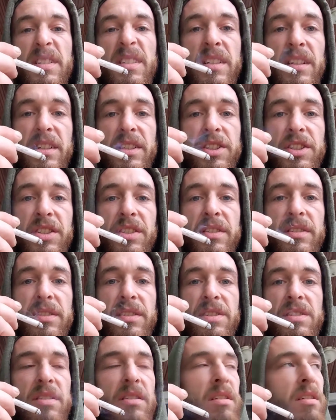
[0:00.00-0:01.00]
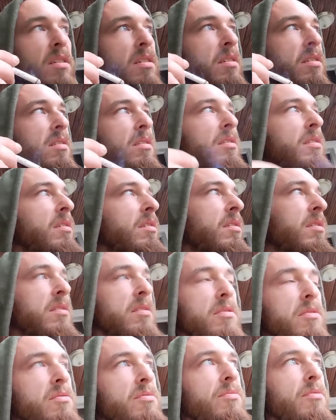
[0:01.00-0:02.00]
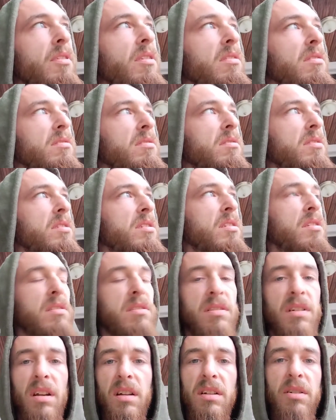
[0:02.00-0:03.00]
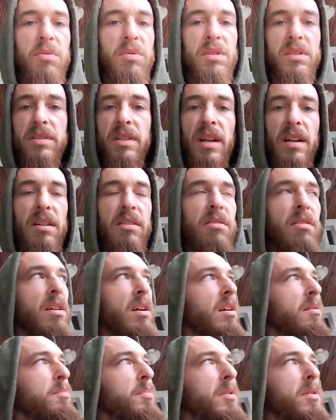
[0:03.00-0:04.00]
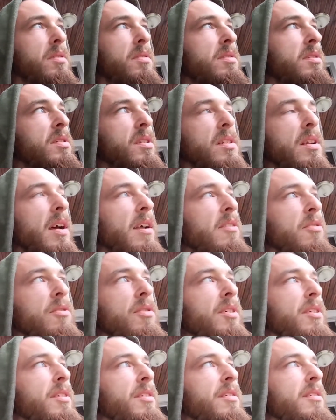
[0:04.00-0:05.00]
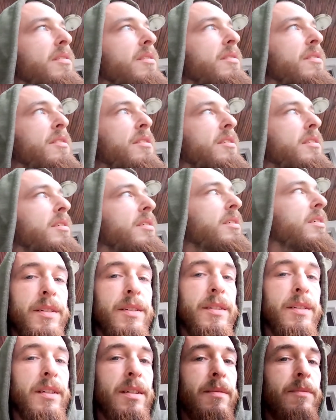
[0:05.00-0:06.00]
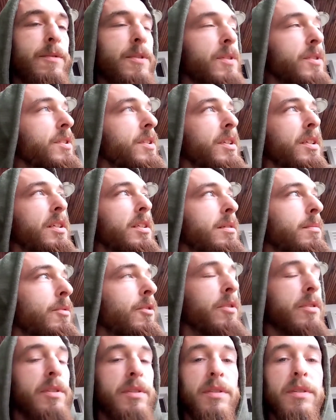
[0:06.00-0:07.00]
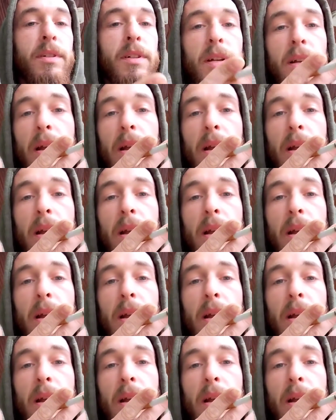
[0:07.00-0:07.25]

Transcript: addictions, drugs. Gotta quit that crap. It's not okay. Here I am, first thing in the morning.